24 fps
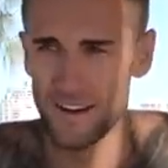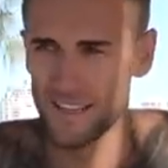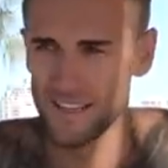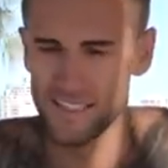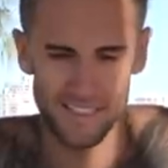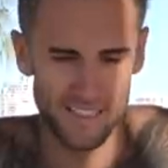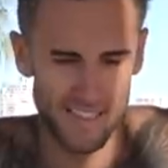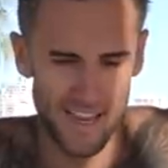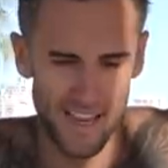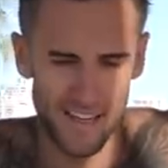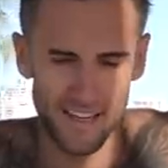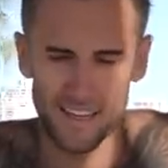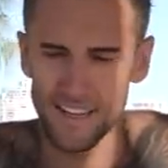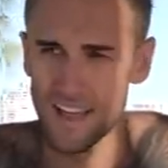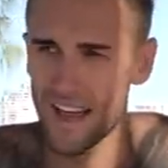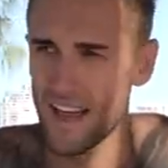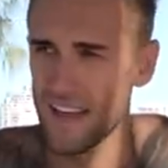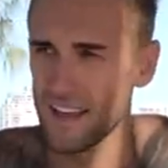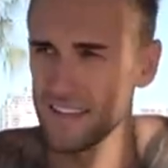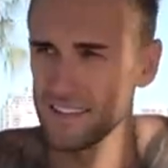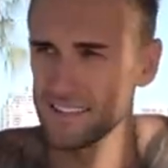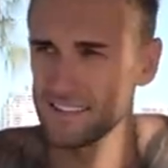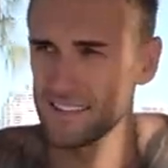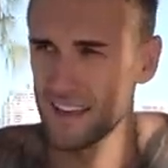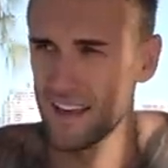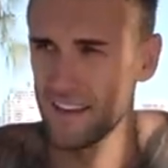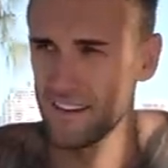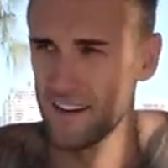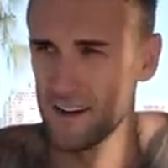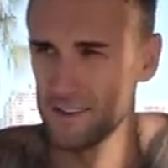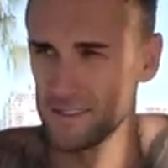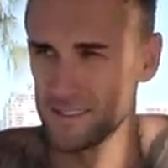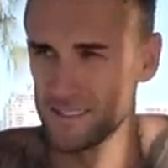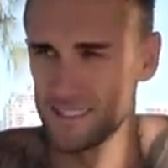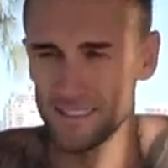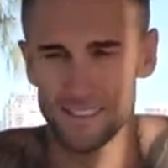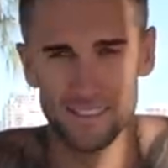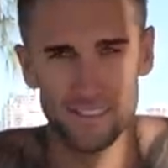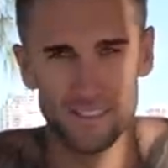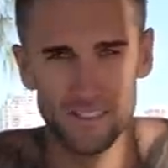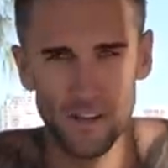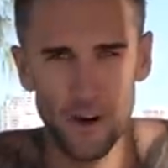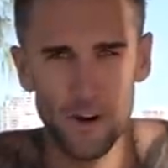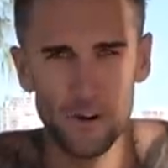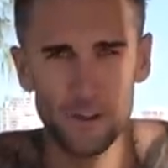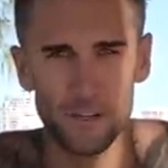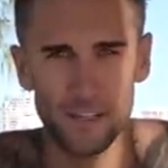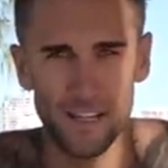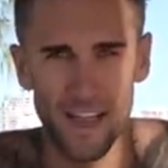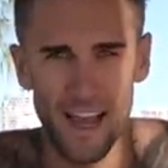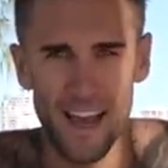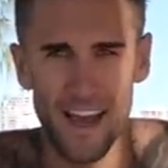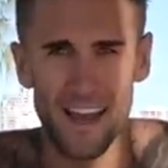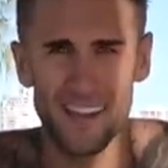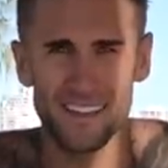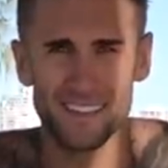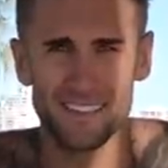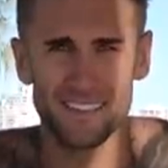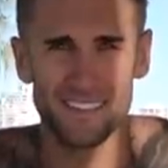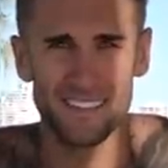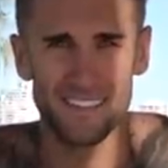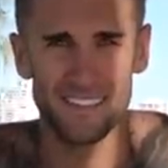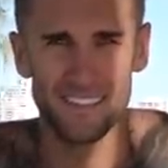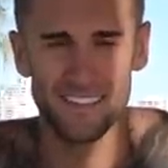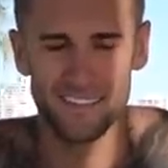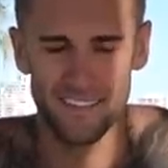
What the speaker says: hit 10k's and I was just so gassed.